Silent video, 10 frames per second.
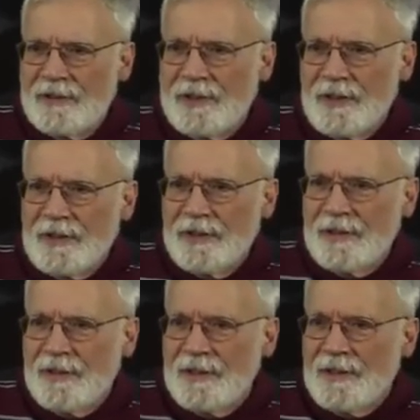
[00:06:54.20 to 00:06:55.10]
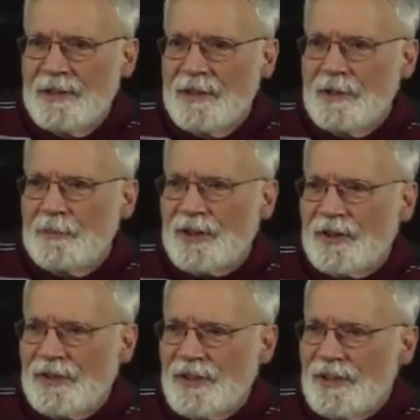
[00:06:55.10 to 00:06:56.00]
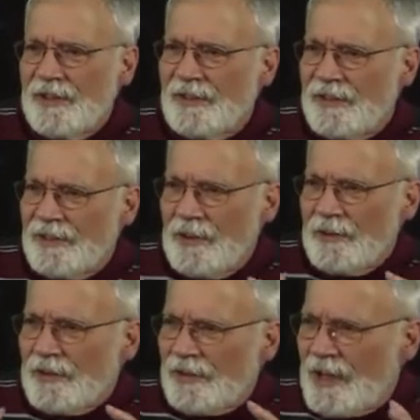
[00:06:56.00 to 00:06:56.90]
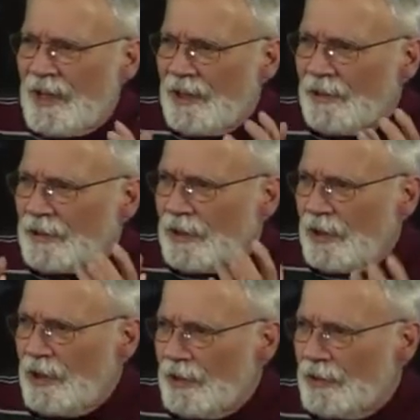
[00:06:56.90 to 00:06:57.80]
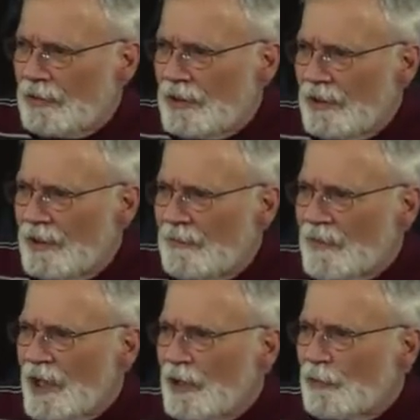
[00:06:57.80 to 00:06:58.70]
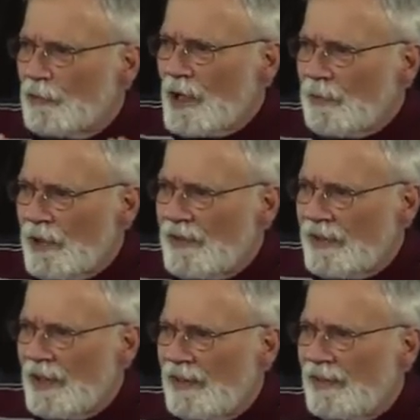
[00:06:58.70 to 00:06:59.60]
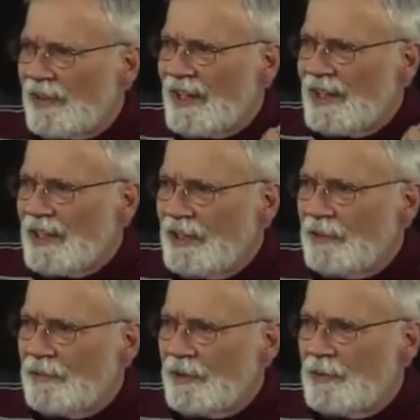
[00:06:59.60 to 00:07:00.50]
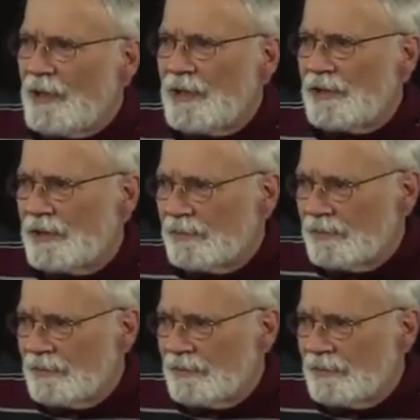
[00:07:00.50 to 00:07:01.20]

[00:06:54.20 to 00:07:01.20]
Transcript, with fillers: right? But the thing is, is notice how code represents information,